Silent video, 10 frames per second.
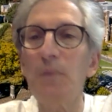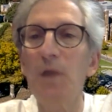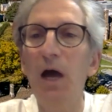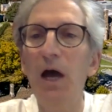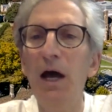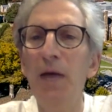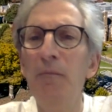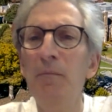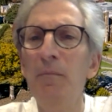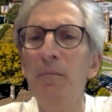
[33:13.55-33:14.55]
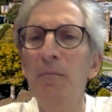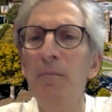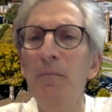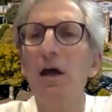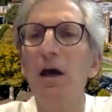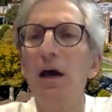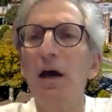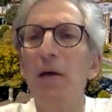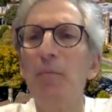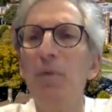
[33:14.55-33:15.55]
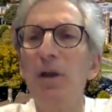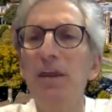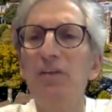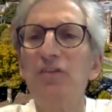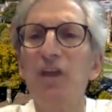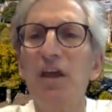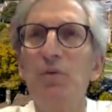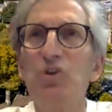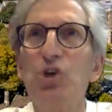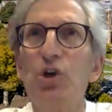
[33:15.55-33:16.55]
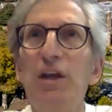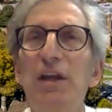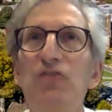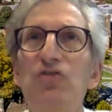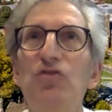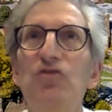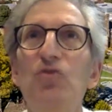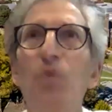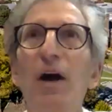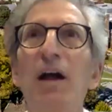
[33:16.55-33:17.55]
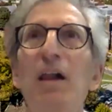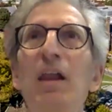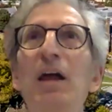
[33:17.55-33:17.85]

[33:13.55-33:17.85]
But I think there's a lot of maturity issues as well.